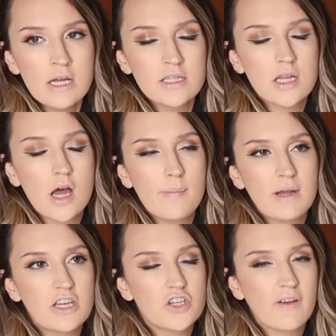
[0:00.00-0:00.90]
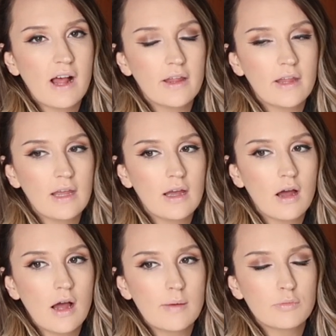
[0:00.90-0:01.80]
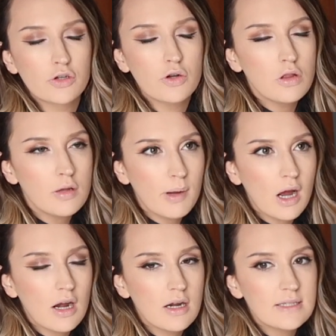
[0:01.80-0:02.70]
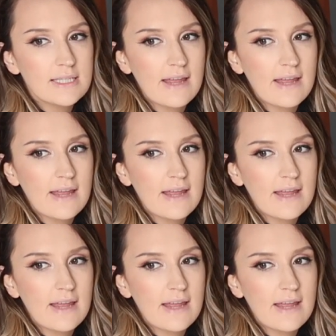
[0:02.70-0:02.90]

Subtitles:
some Nature Valley granola bars,